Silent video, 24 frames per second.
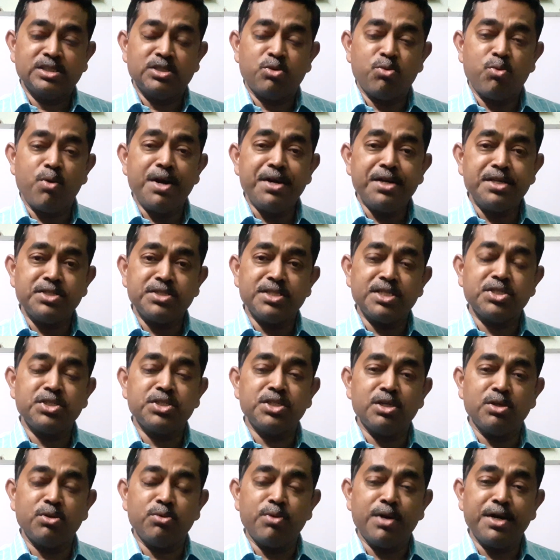What is the
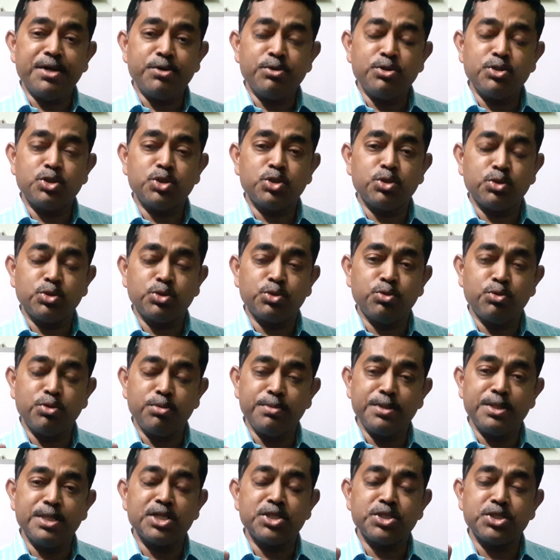should
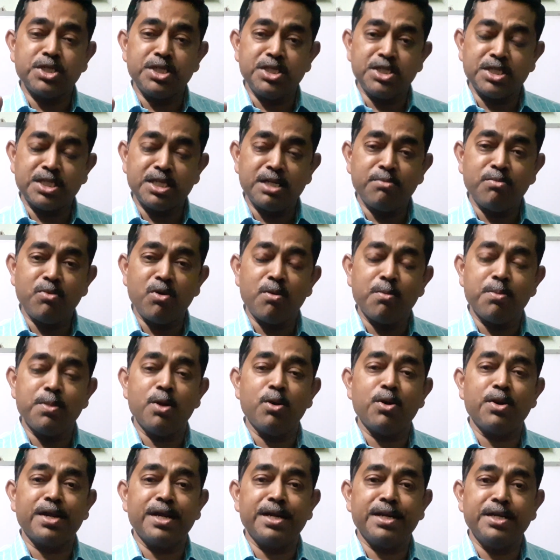be the system of the
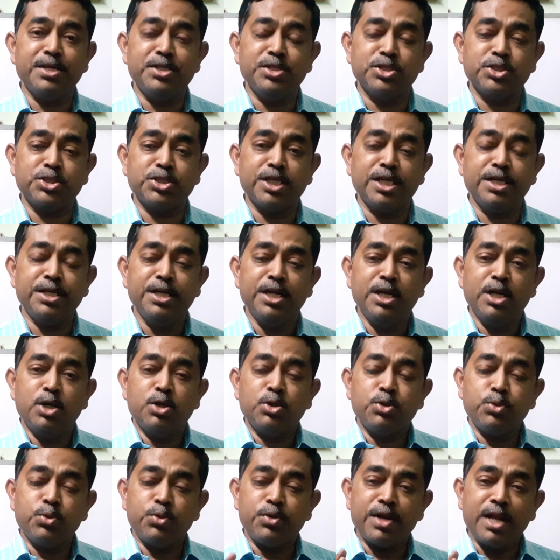organization
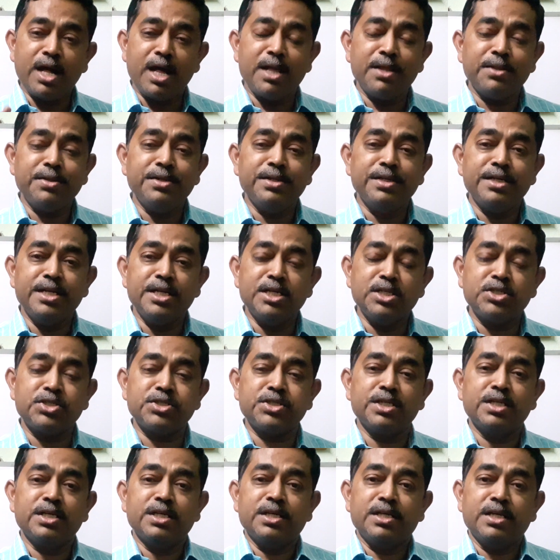to run
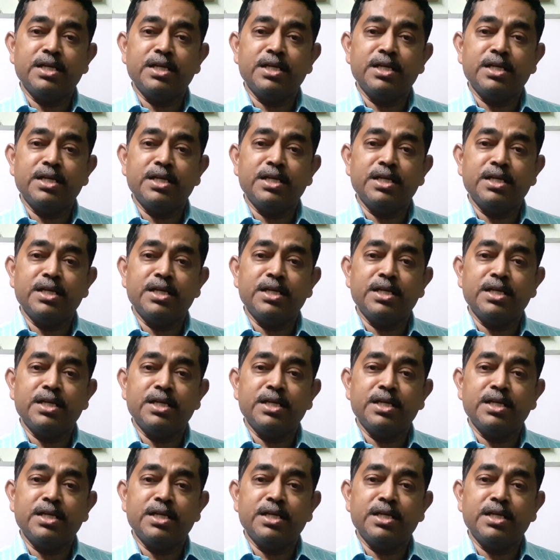its